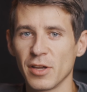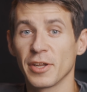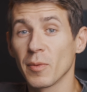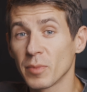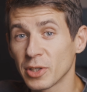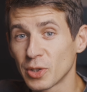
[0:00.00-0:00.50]

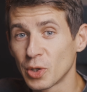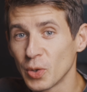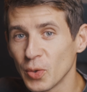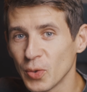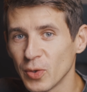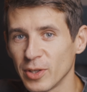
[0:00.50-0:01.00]
Number
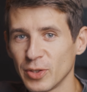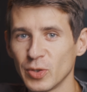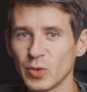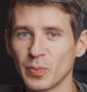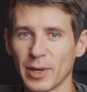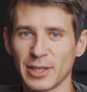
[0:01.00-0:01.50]
two,
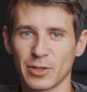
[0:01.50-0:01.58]
you might